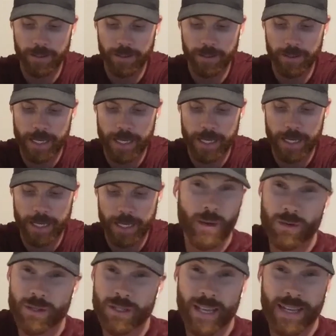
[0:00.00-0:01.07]
summer out.
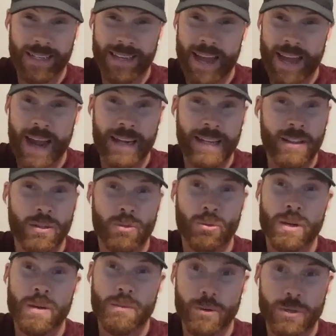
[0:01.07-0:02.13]
I think it was like
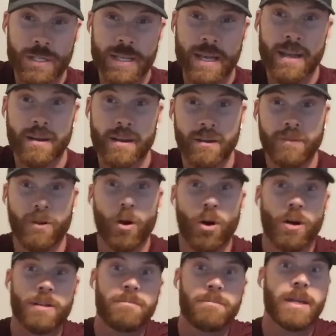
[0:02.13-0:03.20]
93% of our
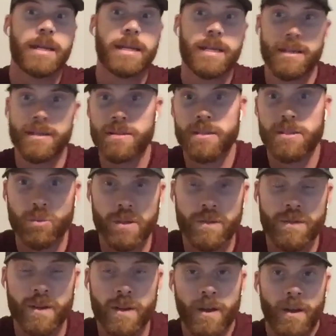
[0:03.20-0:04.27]
committed kids since we've
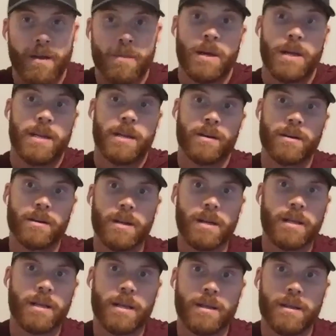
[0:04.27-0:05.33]
been here
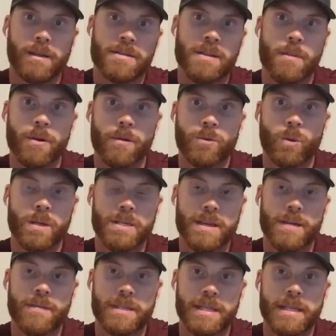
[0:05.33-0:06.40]
in the summer of
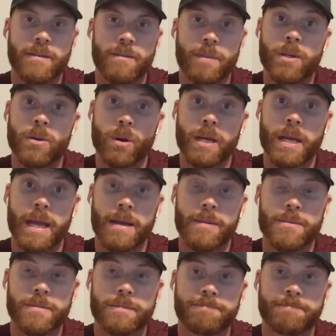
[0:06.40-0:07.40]
2017 have been to our camps.